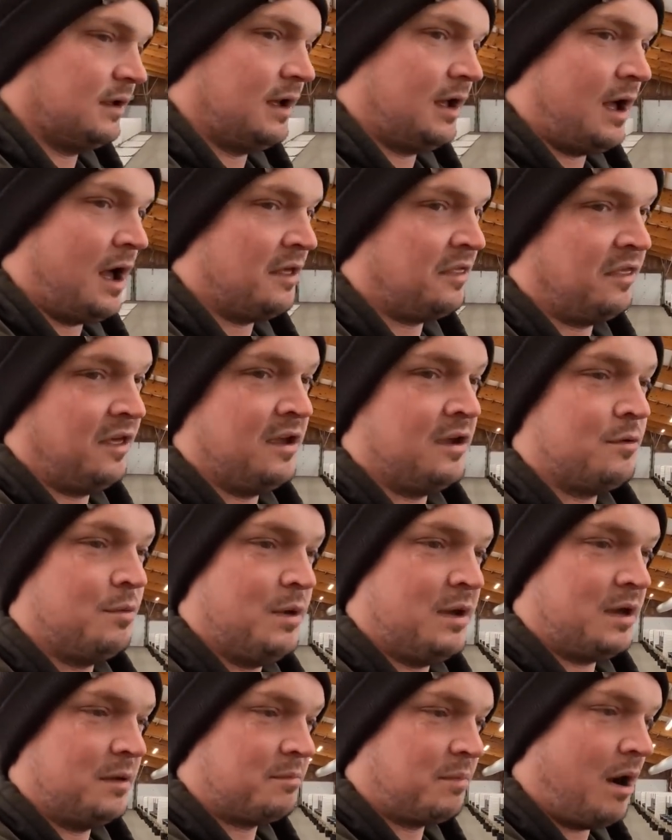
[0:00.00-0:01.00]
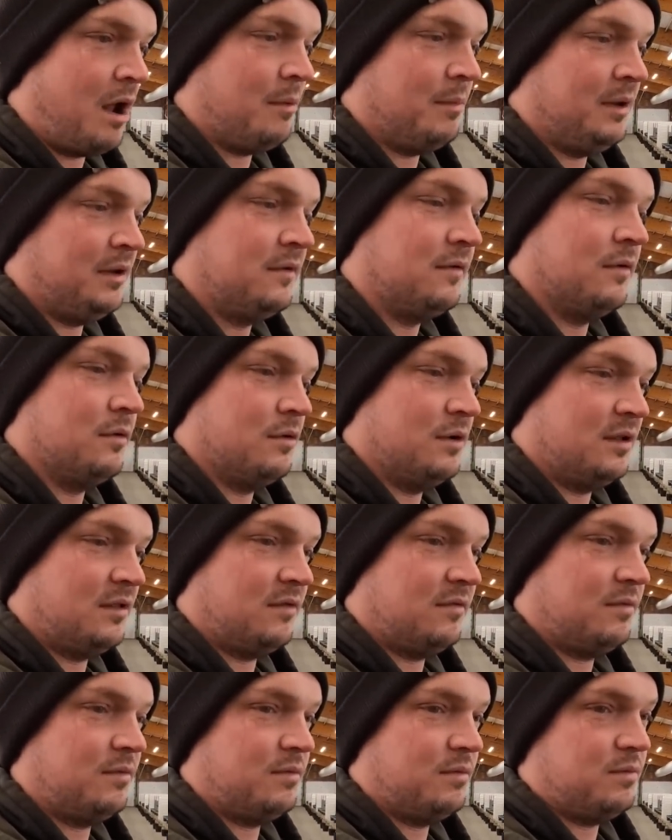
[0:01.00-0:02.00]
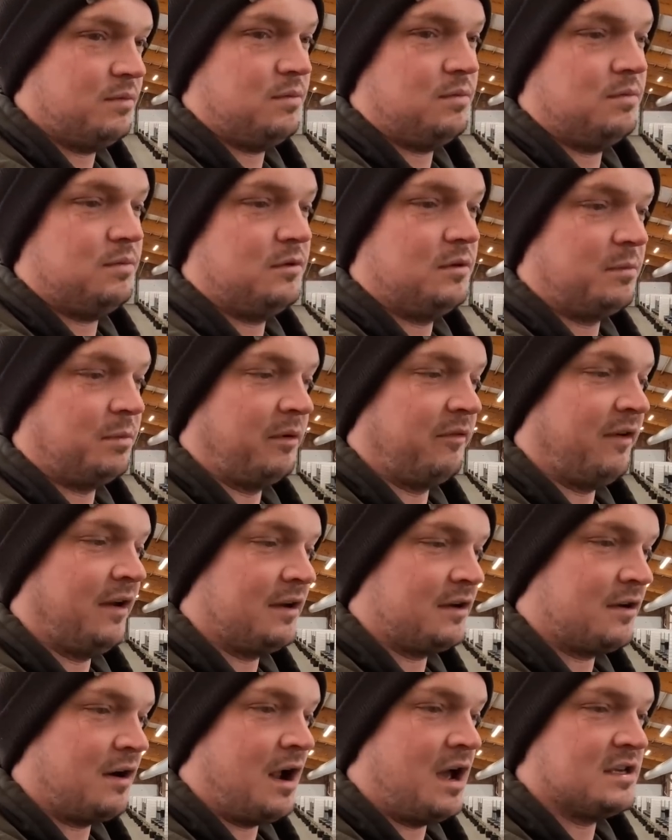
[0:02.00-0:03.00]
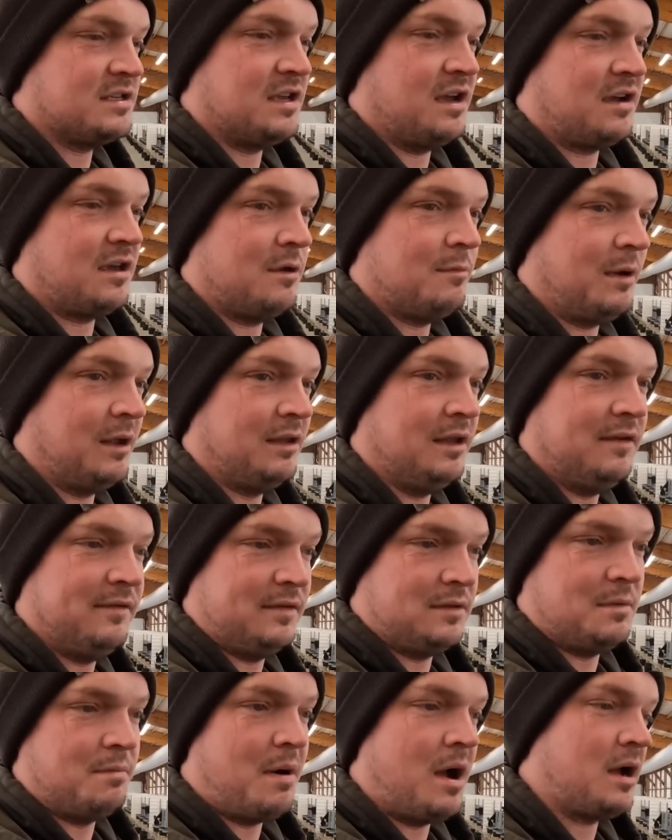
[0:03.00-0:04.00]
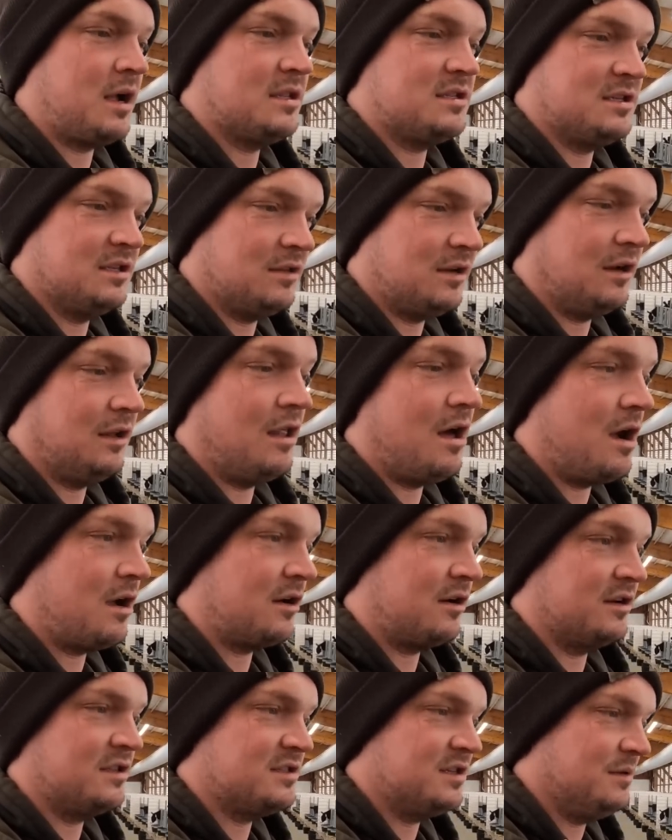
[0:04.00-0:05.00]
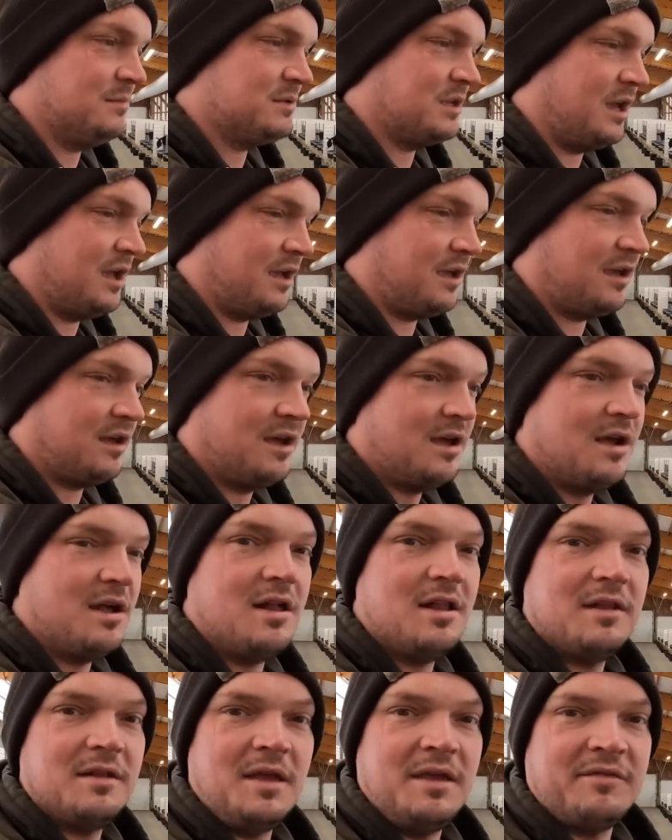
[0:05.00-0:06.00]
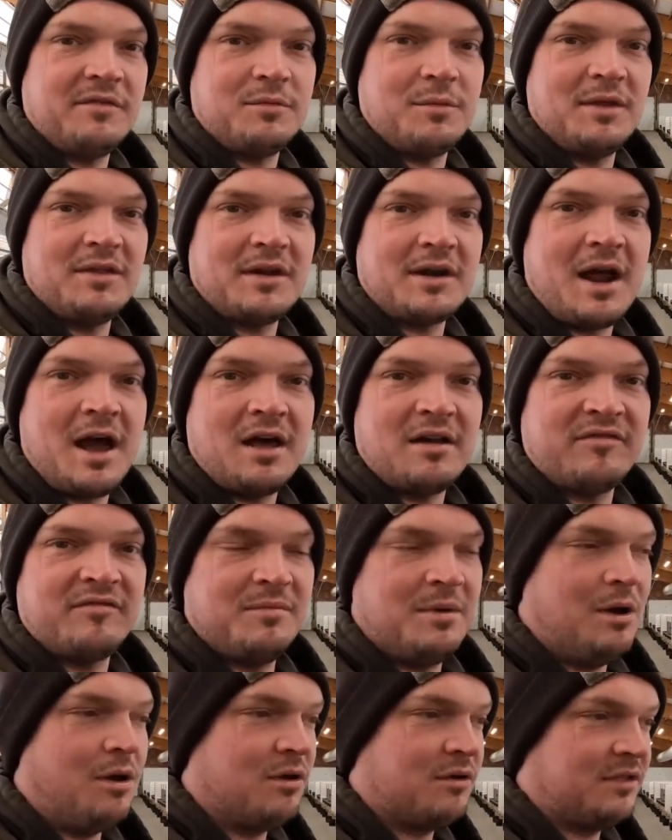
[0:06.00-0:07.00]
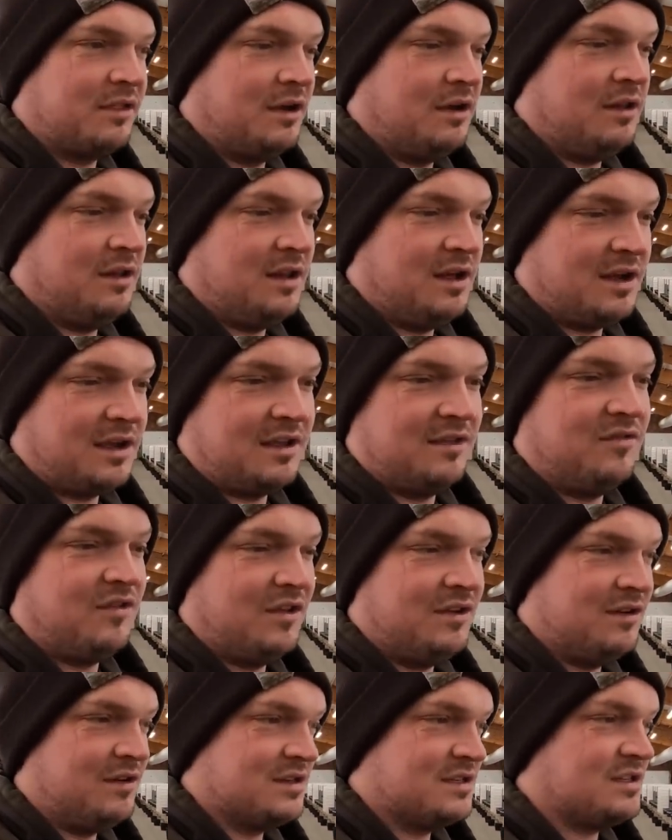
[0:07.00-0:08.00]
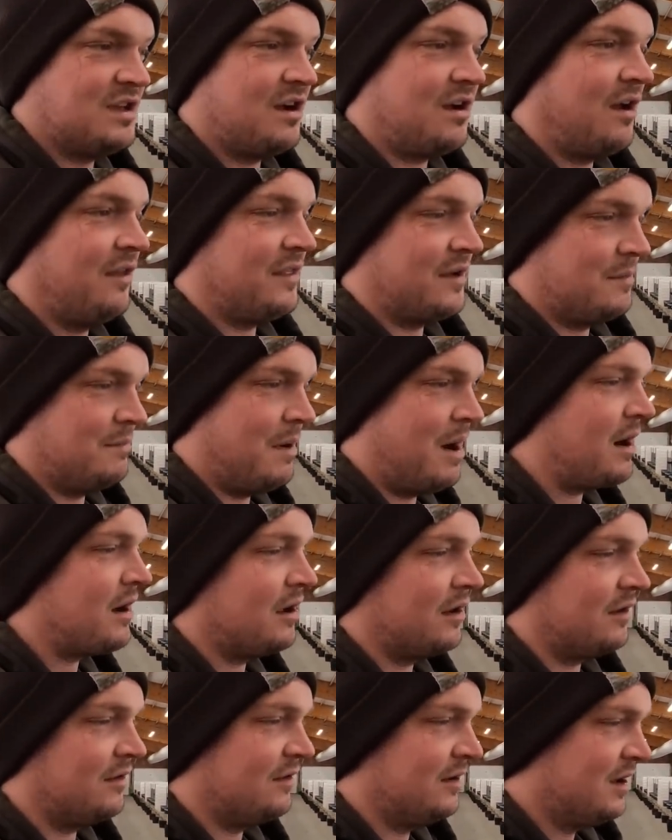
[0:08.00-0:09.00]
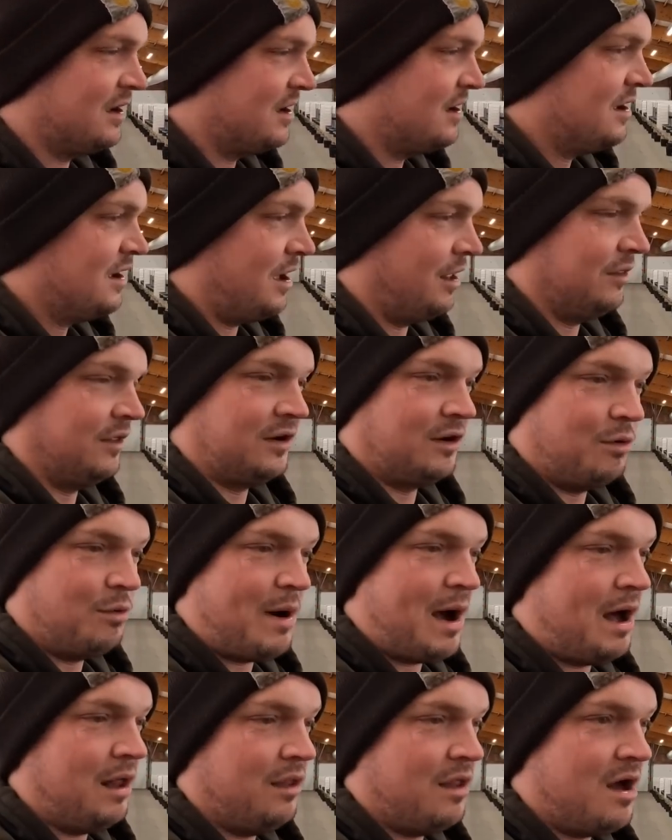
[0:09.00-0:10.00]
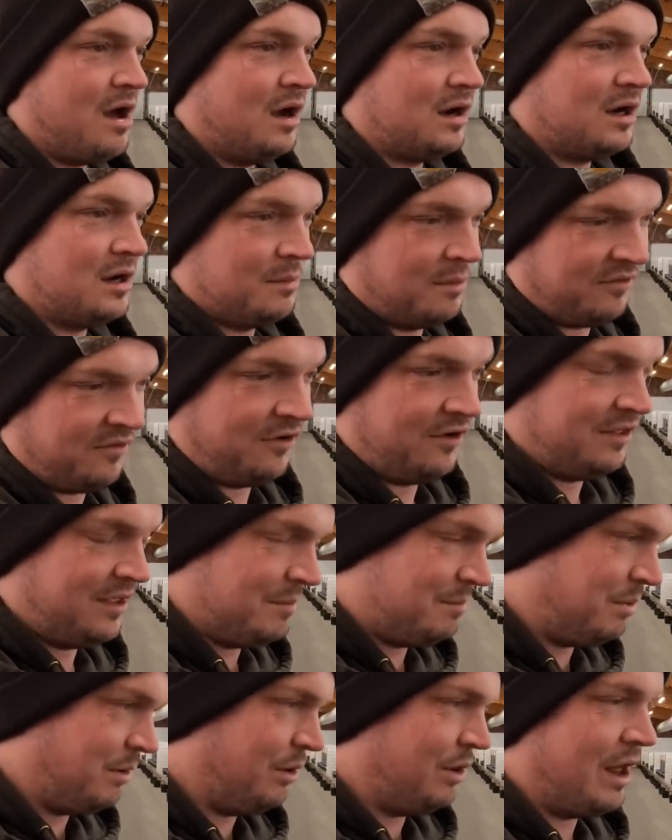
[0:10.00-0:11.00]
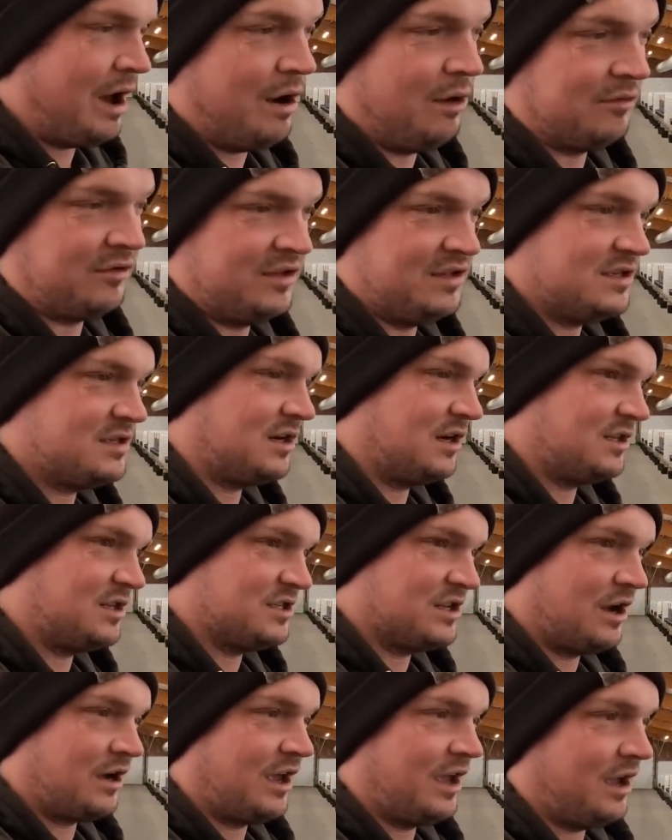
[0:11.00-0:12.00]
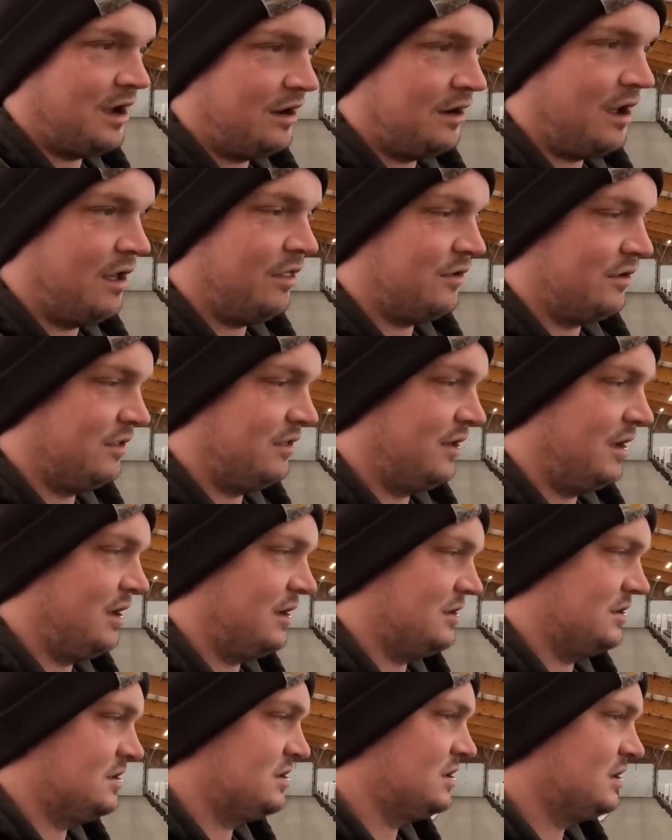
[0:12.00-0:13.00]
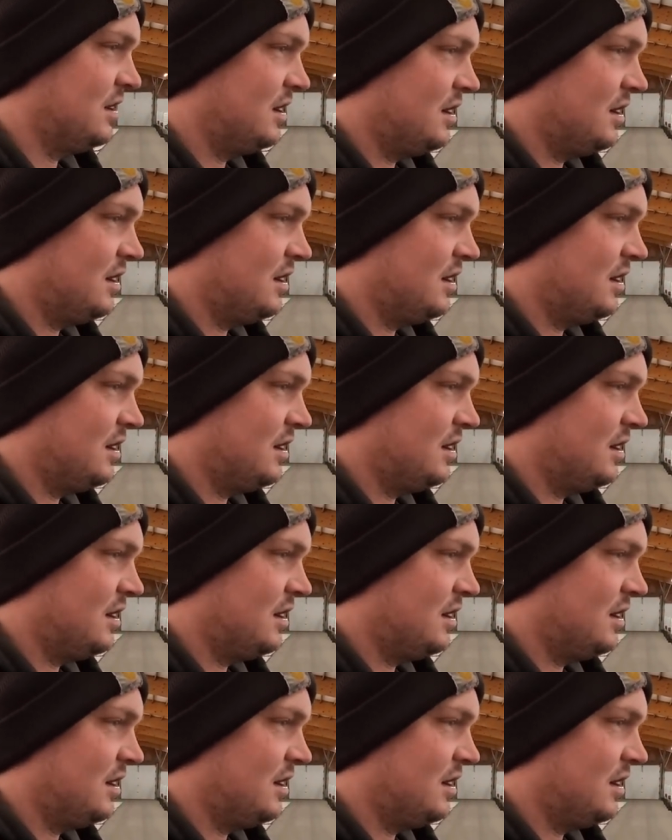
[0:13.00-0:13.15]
I think we could probably do it to prevent cross sucking by leaving the buckets in there longer. It seems like even when they're out of milk, they'll continue to suck on their bucket a little while longer before they pull out and start sucking on other things.